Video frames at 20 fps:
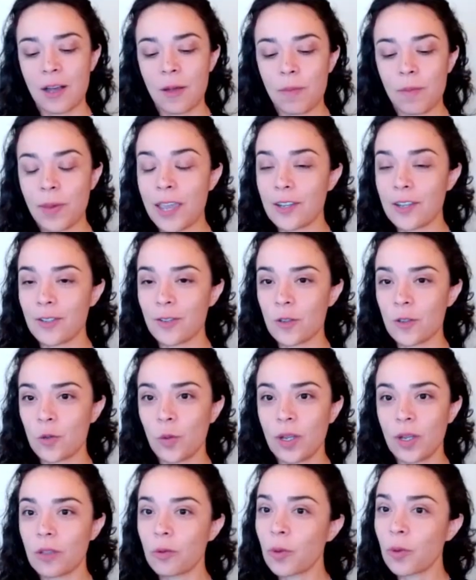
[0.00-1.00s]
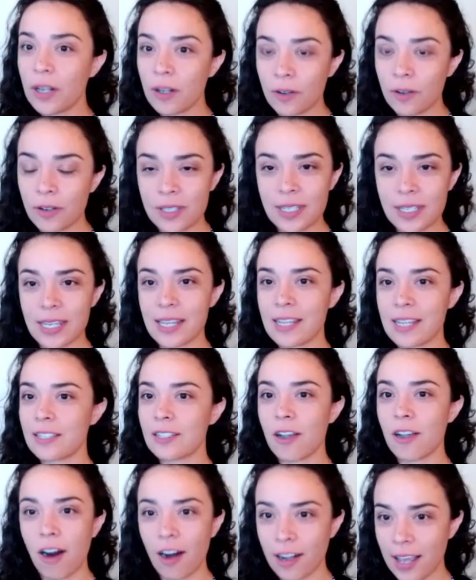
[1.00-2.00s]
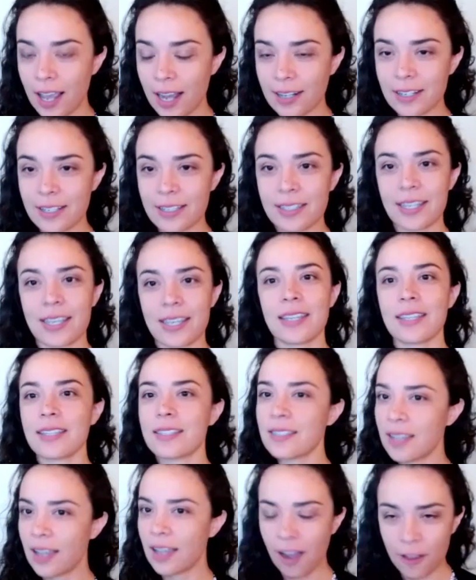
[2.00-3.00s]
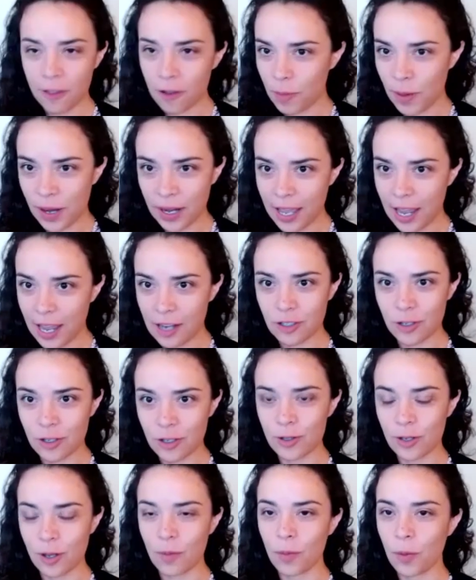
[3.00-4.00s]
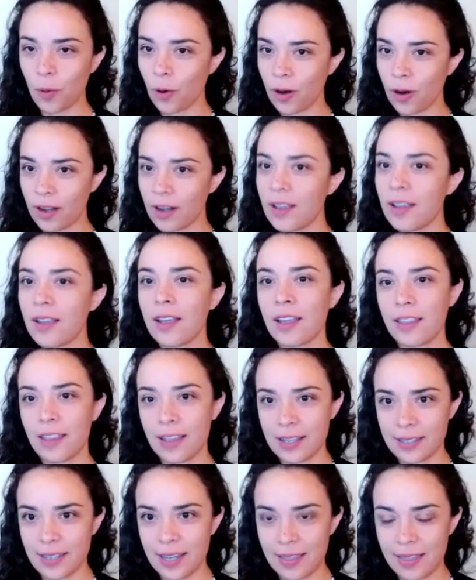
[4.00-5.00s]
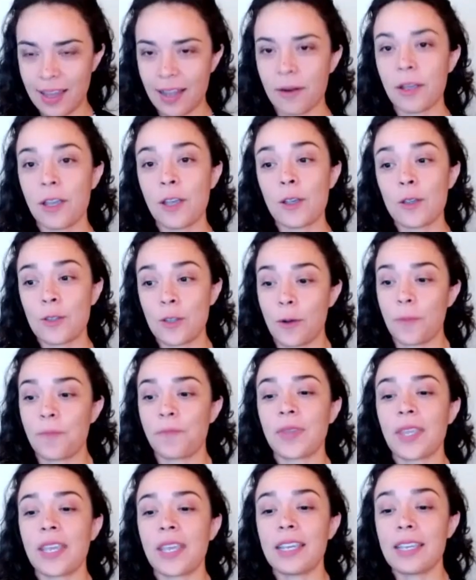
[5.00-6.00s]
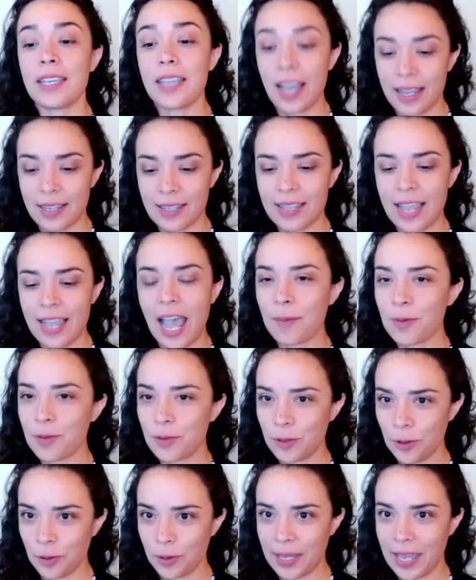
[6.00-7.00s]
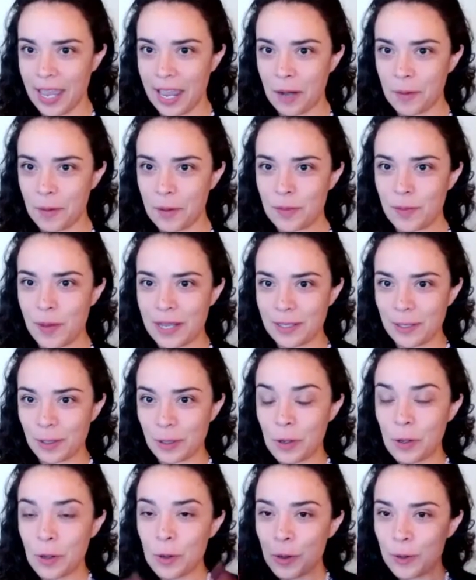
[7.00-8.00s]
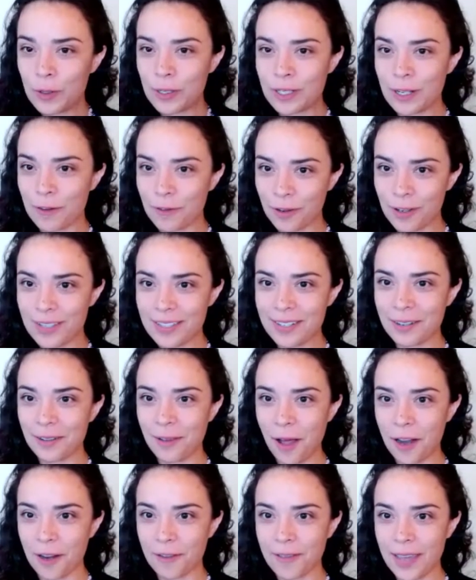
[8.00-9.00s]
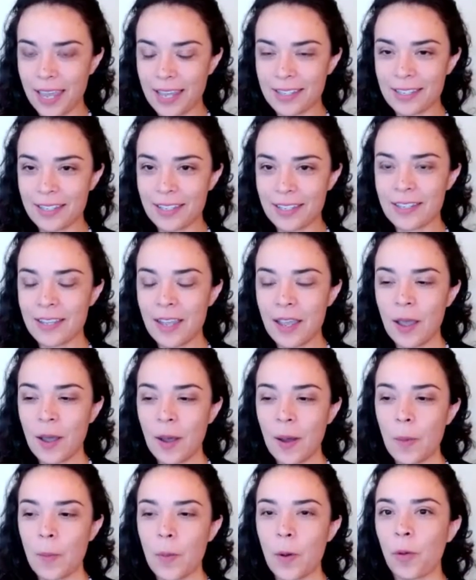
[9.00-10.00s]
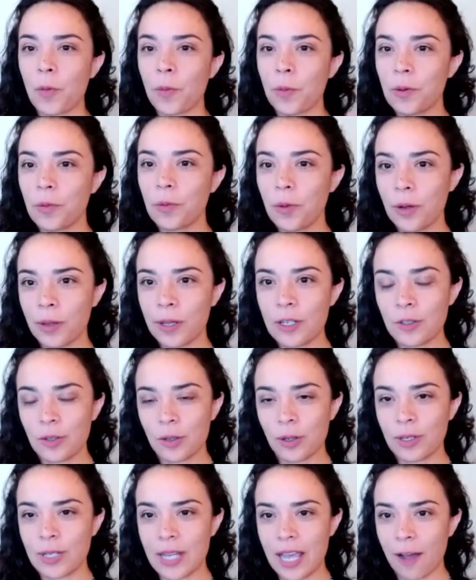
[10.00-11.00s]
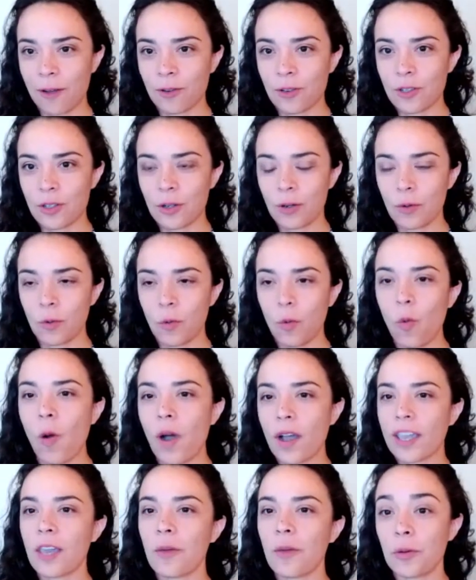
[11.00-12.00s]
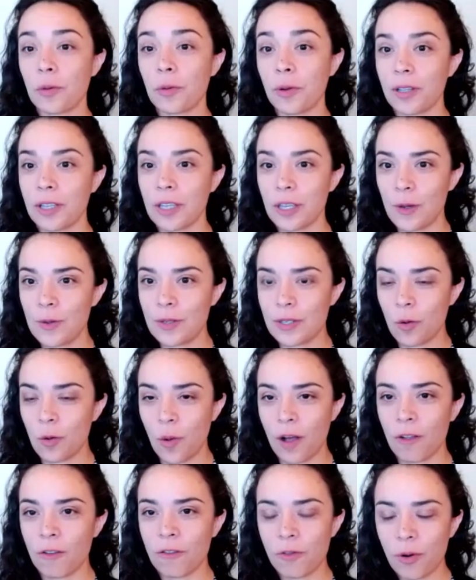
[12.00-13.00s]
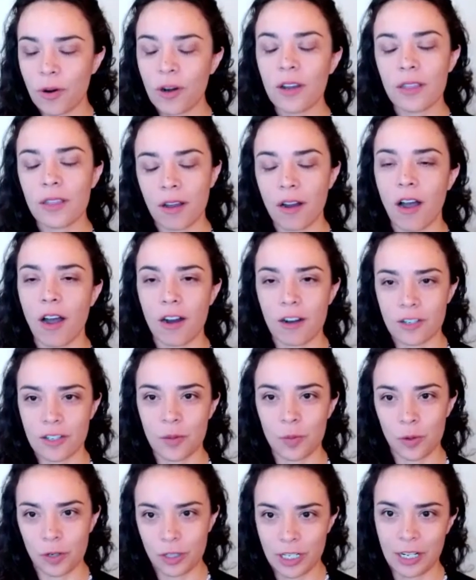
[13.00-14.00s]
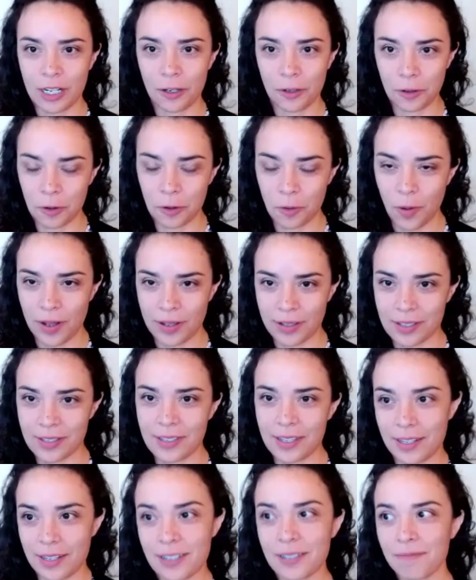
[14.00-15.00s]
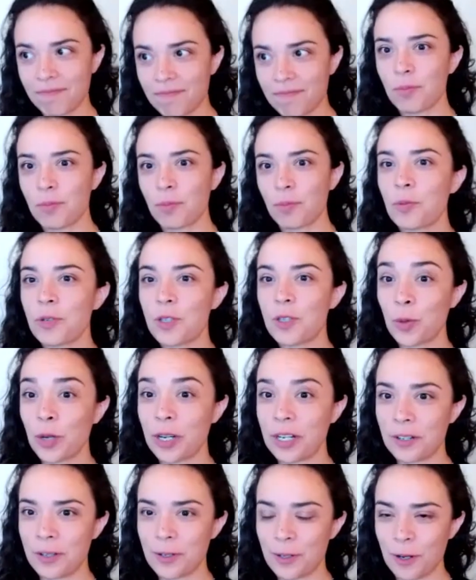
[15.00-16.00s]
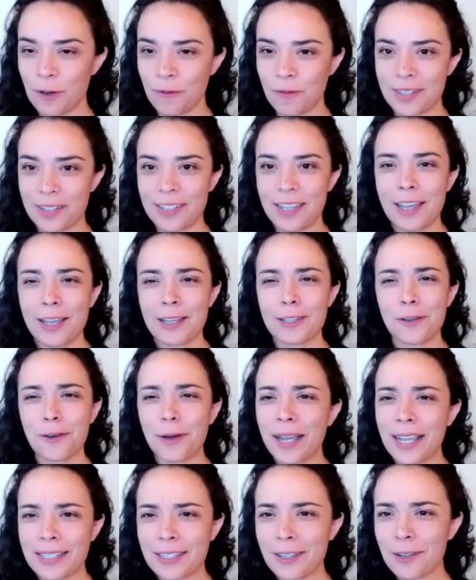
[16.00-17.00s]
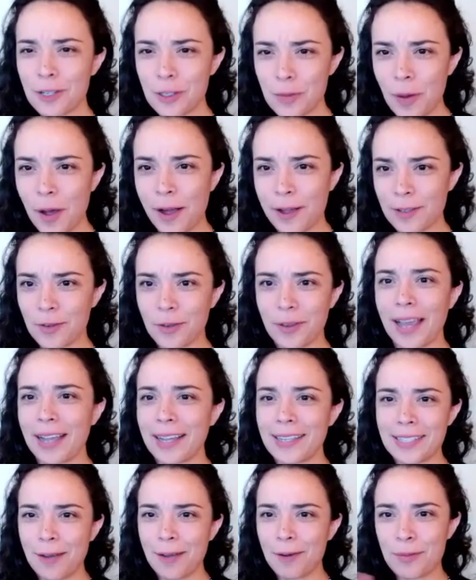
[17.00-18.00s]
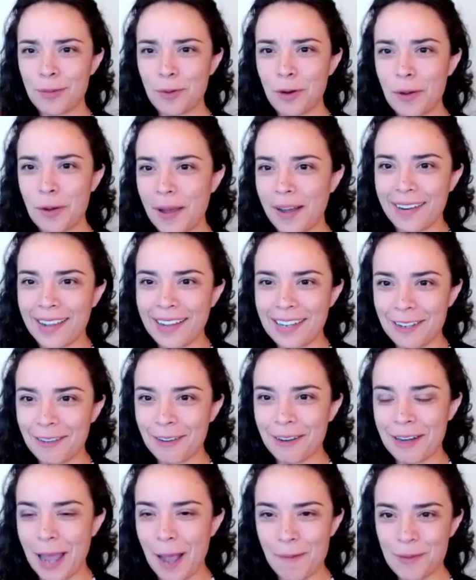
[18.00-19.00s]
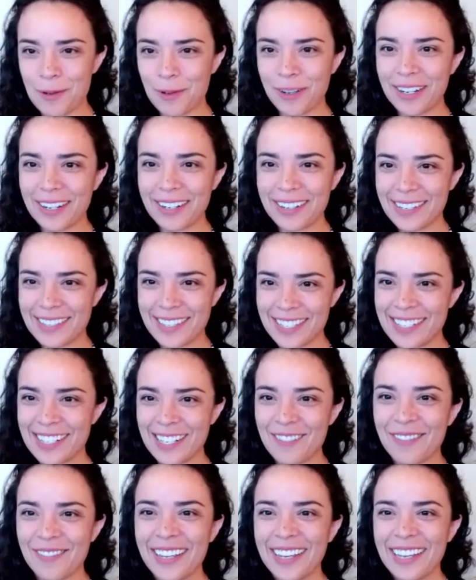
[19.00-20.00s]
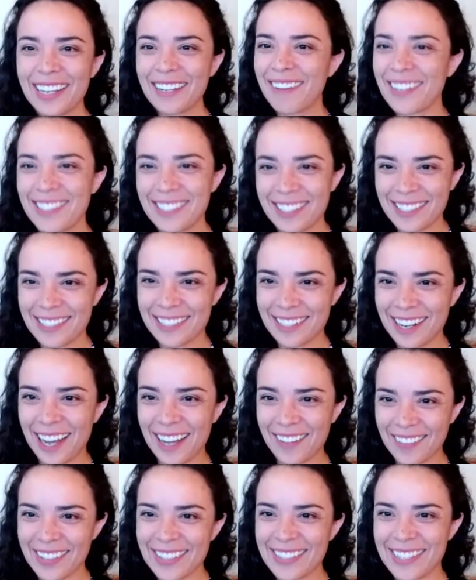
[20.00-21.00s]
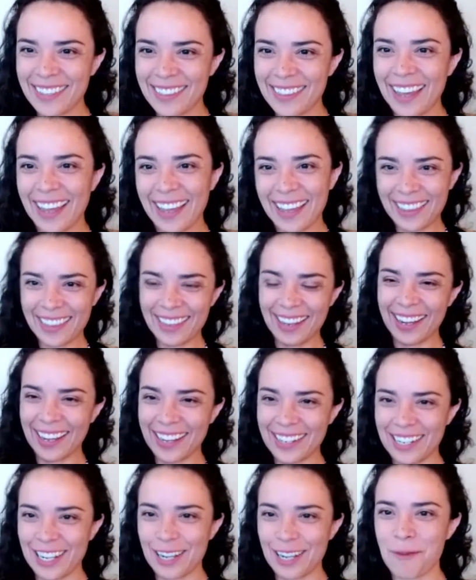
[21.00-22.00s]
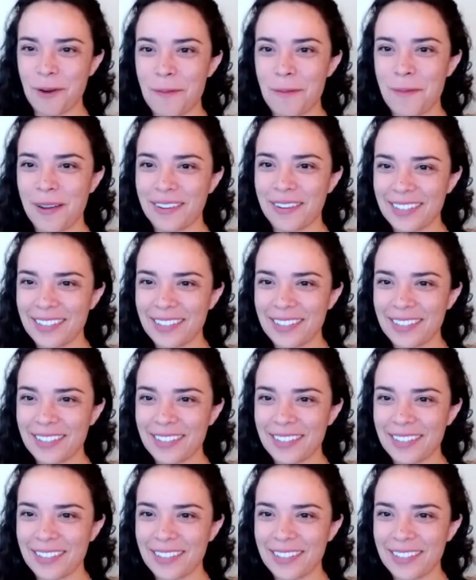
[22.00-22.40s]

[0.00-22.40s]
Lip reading: patients with renal disease, cardiac disease, other medications on board, things like that. So yes, absolutely. Cannabis makes a huge difference in a lot of cases. But when we really drill down to what can we really use it well for, there are some particular ones that spring to the surface. So I guess I'll just pause for that because that was more about endocannabinoid system questions or comments on that. And then I can talk more about.